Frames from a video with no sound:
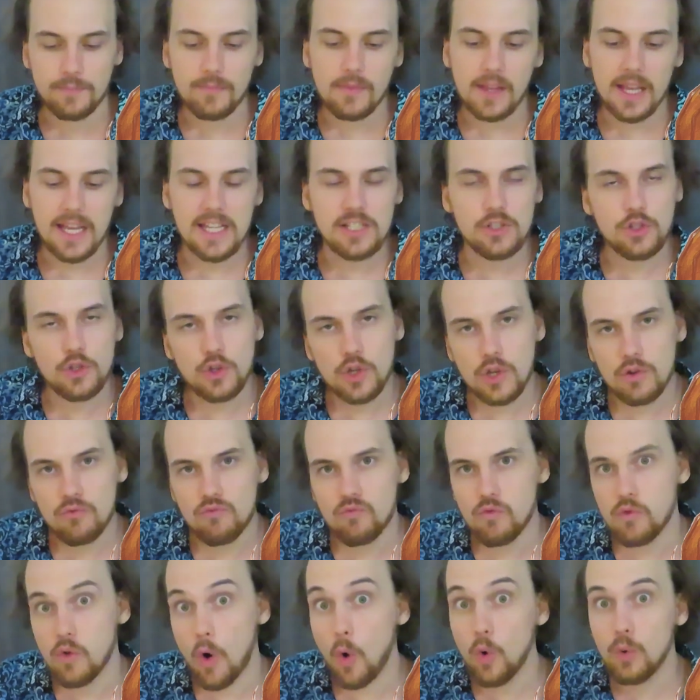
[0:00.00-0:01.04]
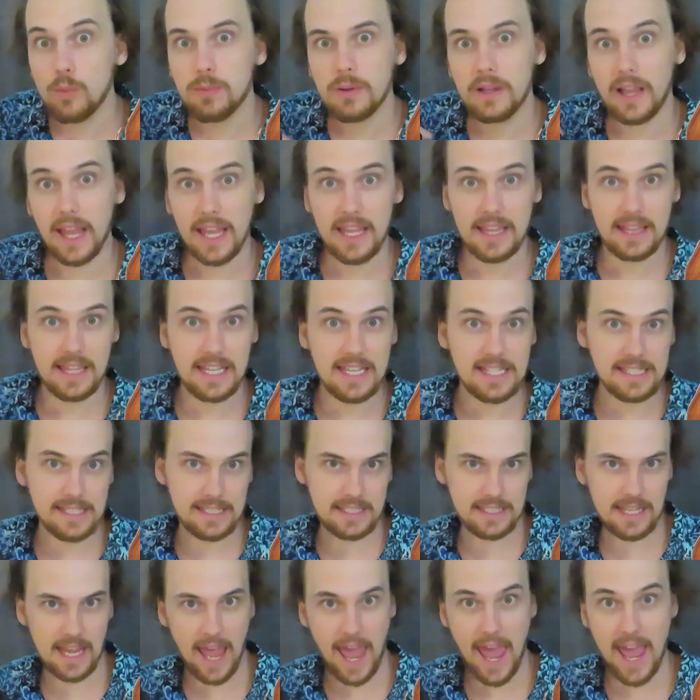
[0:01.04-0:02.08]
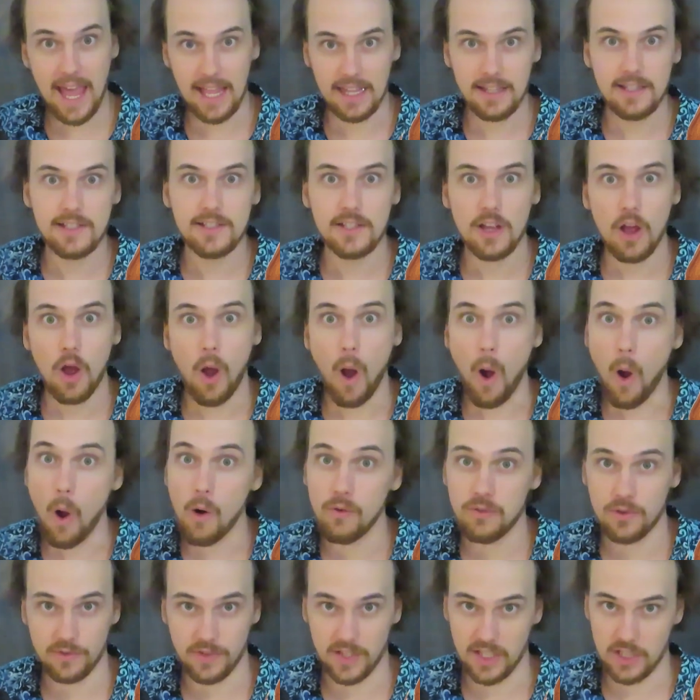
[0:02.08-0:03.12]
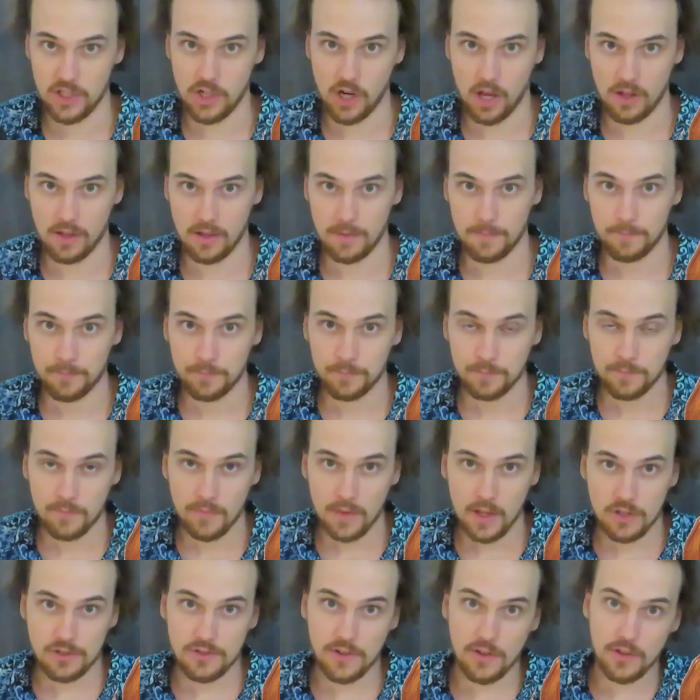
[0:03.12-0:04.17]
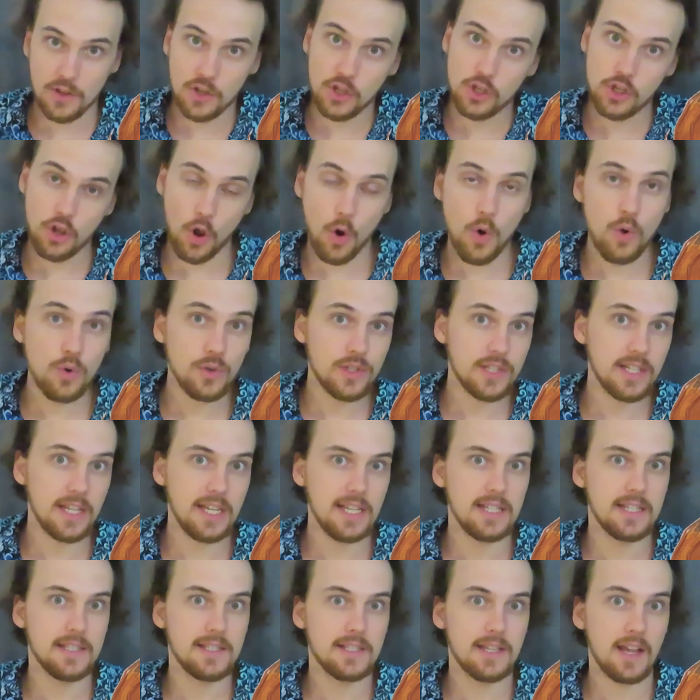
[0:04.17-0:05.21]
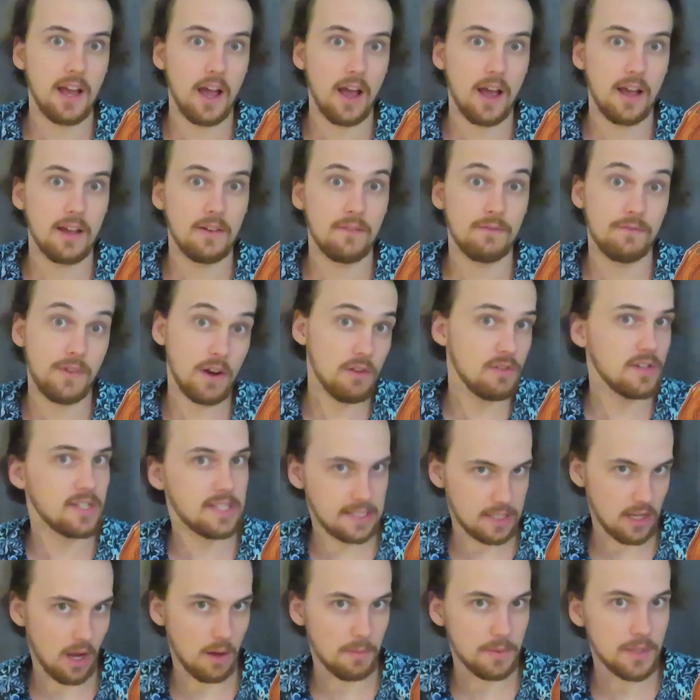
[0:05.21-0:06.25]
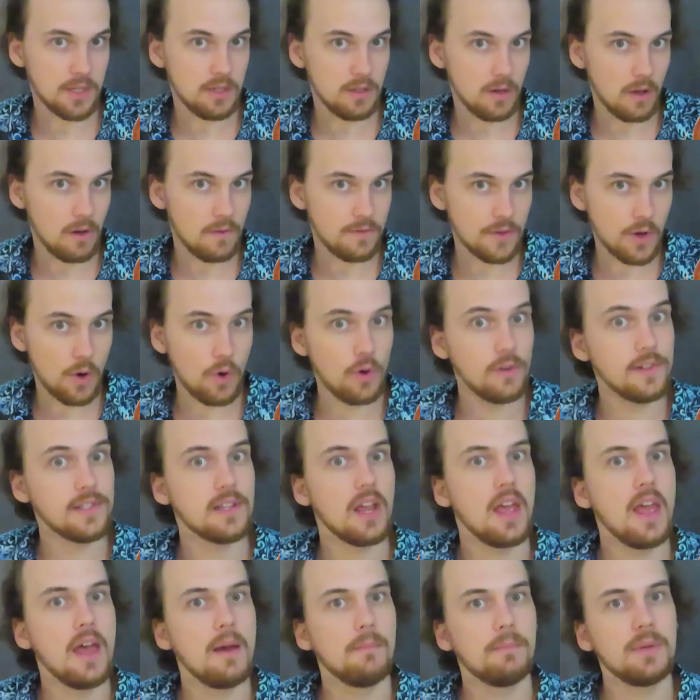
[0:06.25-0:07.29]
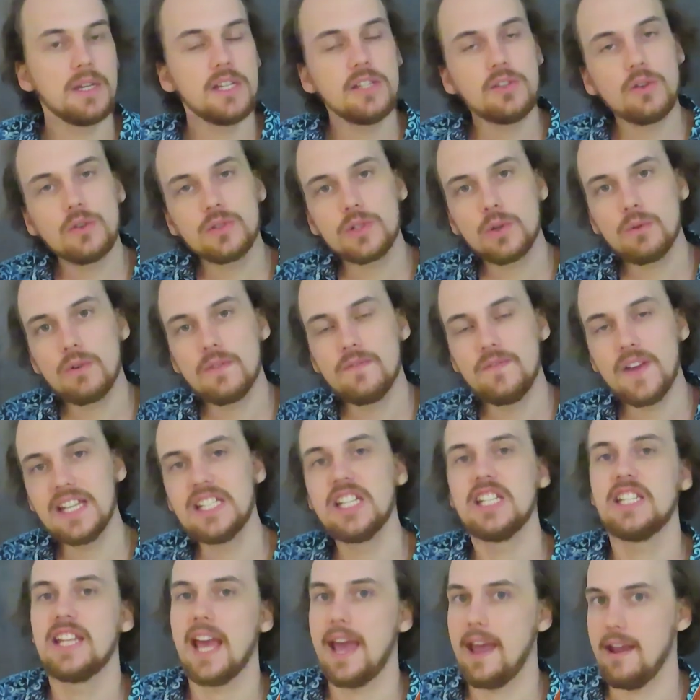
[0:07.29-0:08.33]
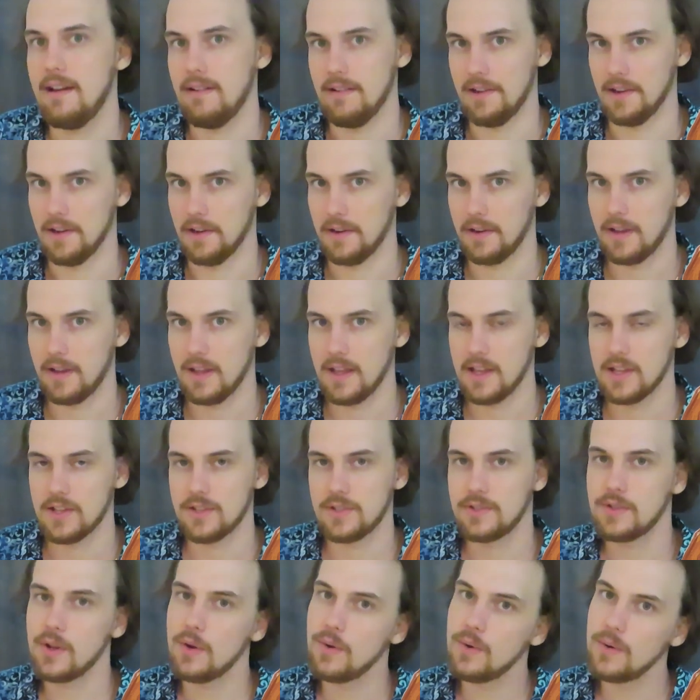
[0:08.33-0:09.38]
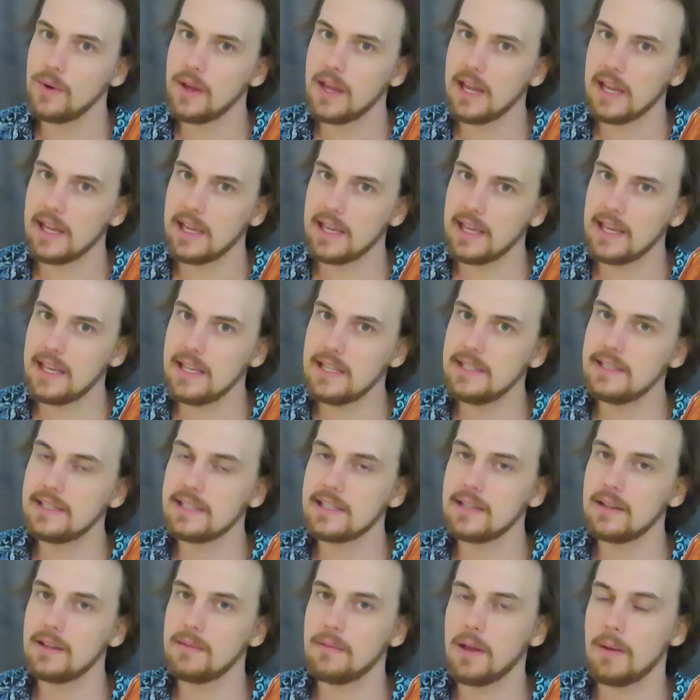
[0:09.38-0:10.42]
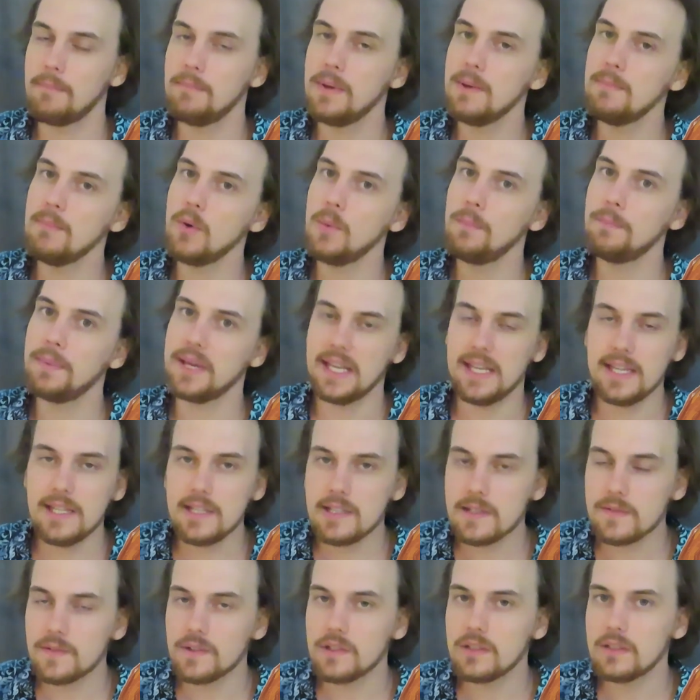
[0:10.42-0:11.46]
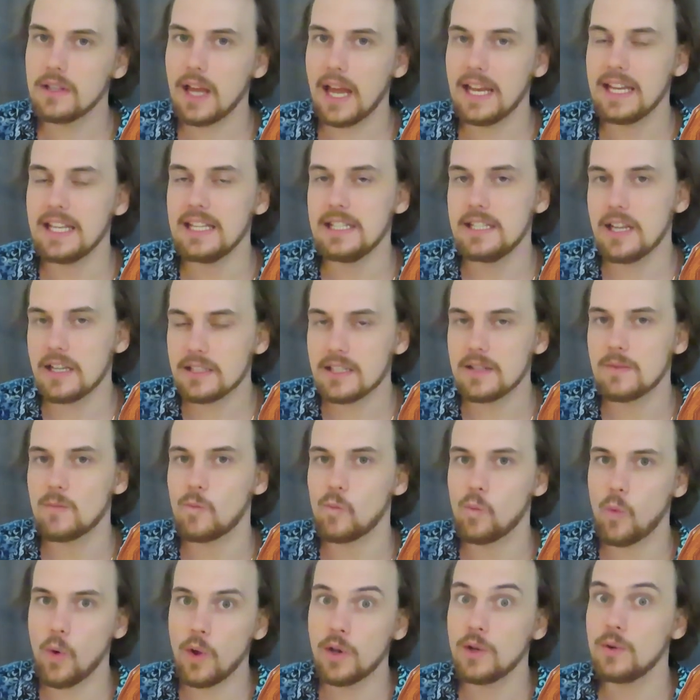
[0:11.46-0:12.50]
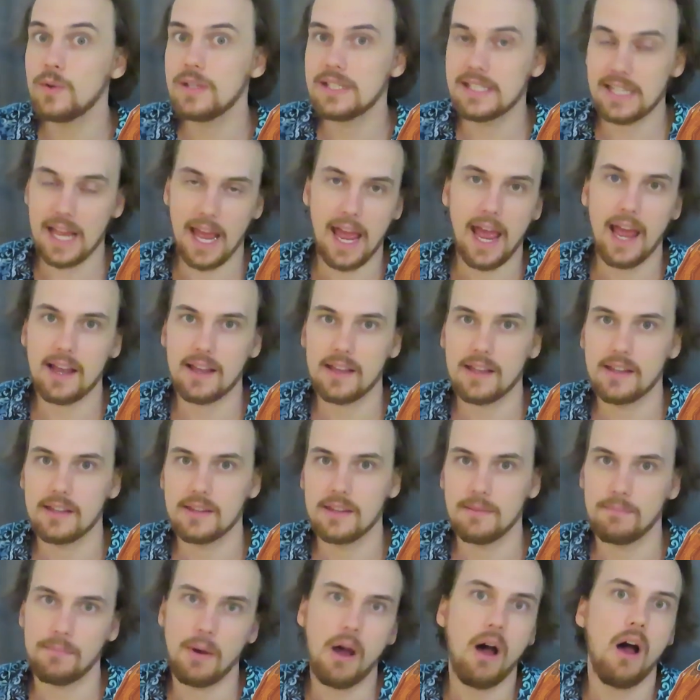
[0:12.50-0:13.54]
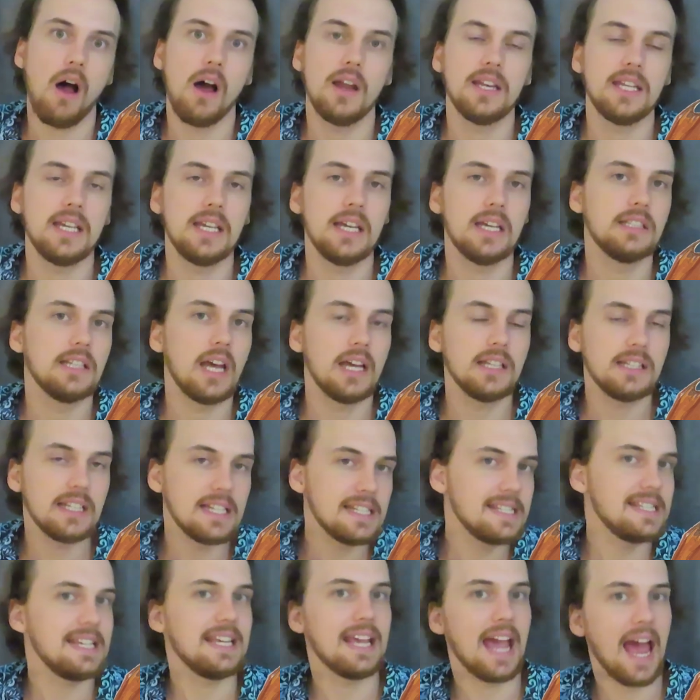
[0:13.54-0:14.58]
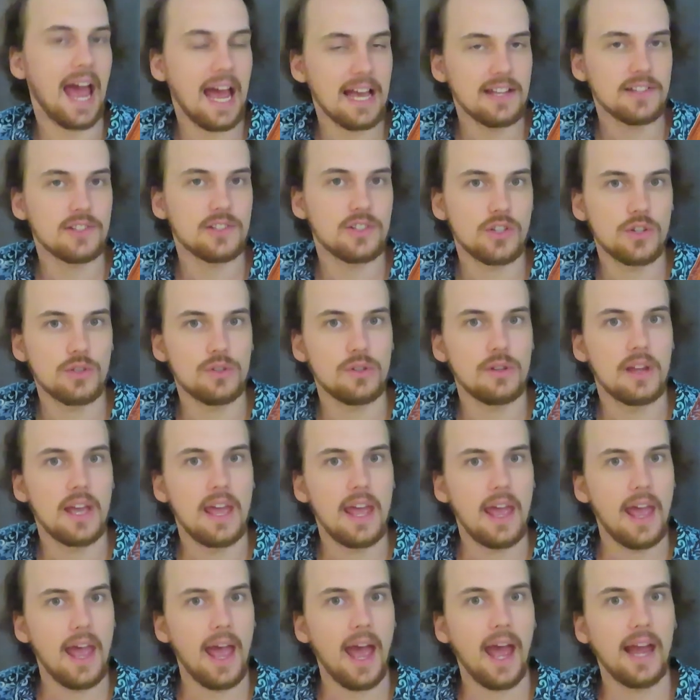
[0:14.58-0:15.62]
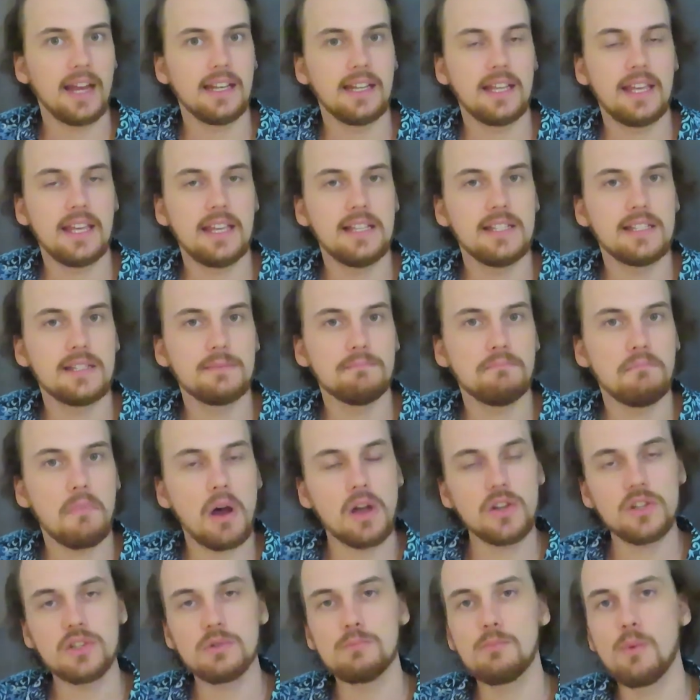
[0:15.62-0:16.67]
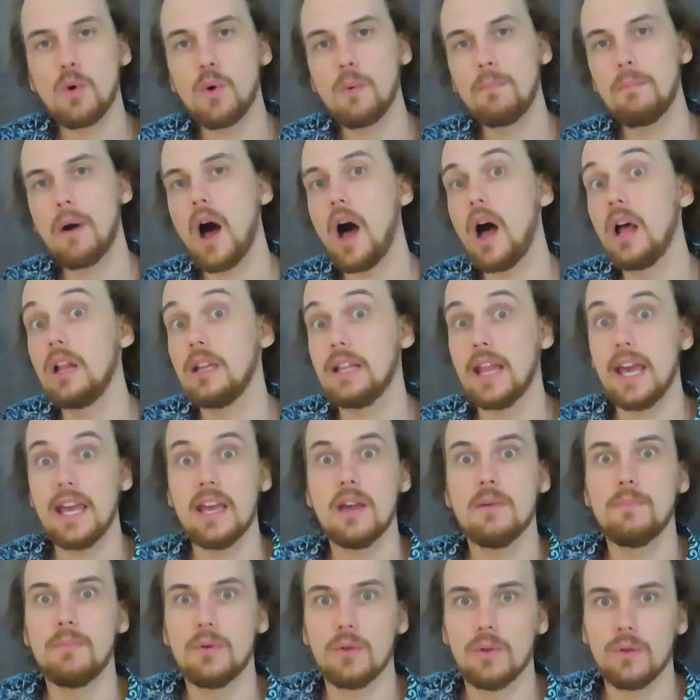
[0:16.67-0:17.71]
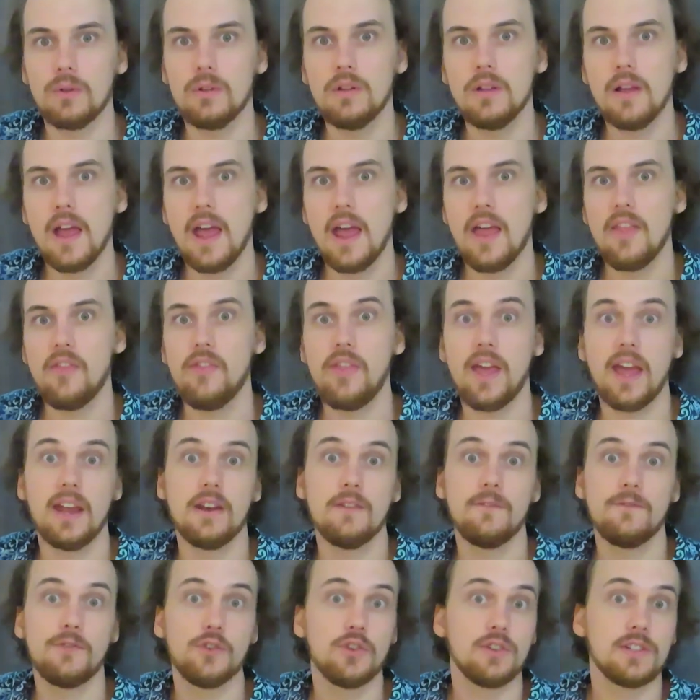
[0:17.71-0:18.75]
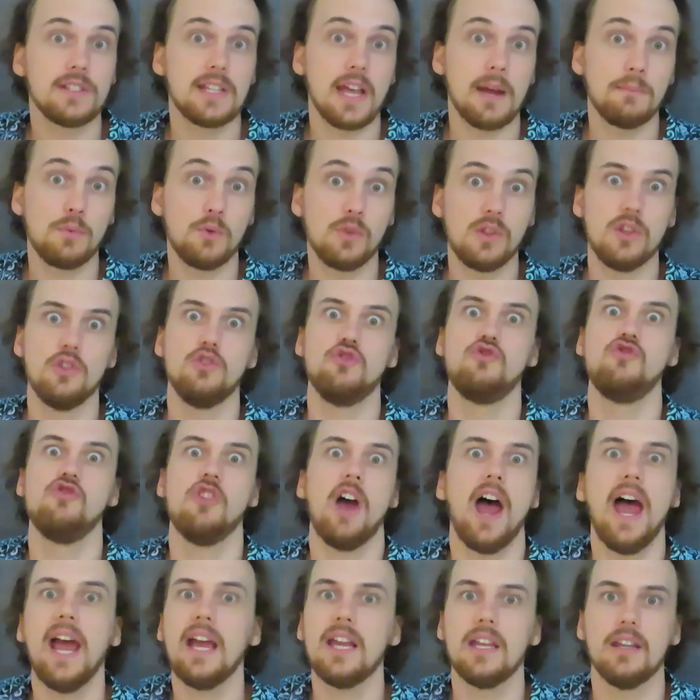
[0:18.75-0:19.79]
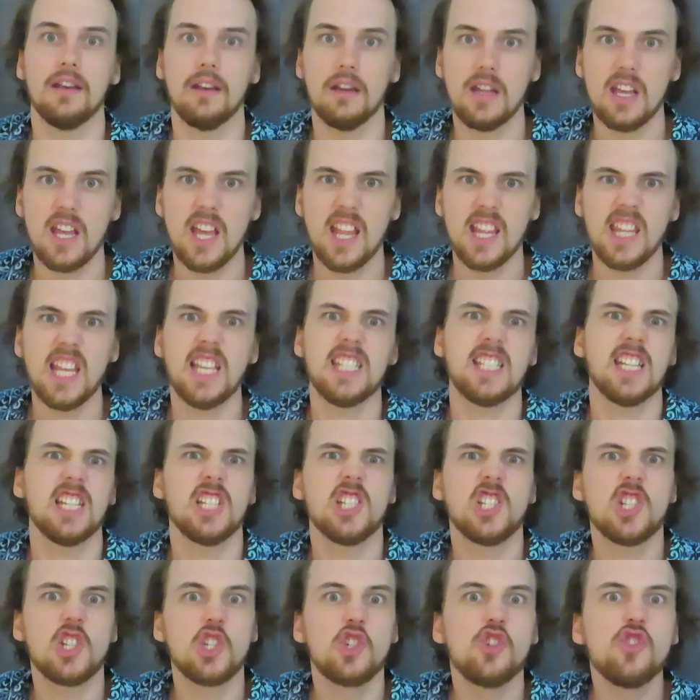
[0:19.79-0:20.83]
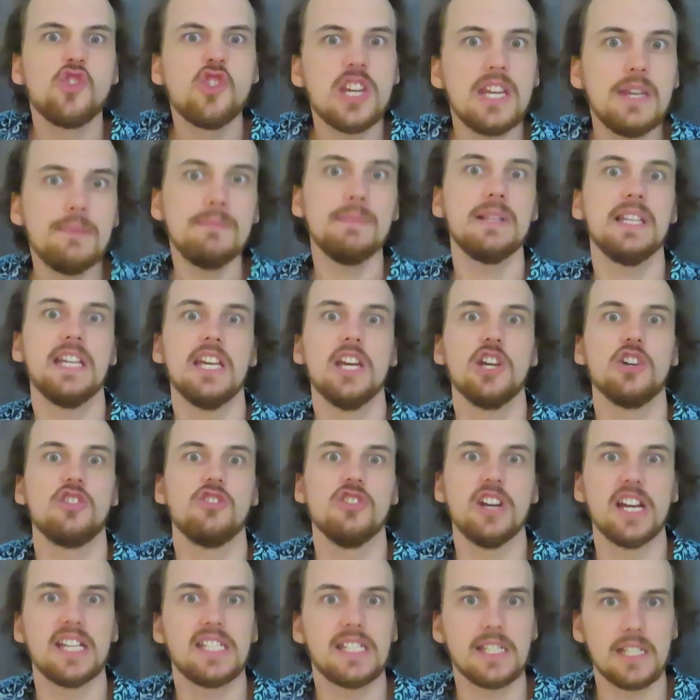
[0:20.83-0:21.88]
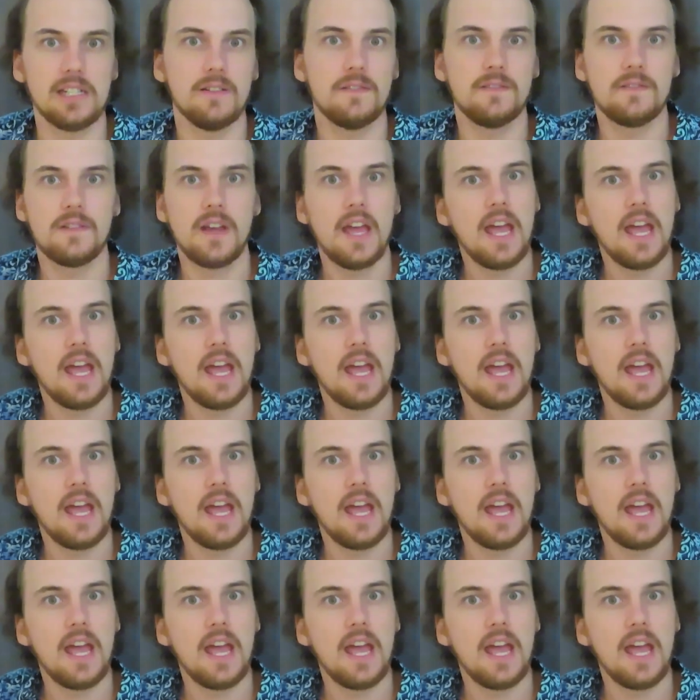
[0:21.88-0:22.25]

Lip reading: is you can roleplay these heads off of each other. So the goat is very stubborn, of course, but he's also a vegetarian. So he's a bit more peaceful, and he doesn't want to attack the party unless he has to, and he's much more parlayable than, for example, the dragon, that's extremely aggressive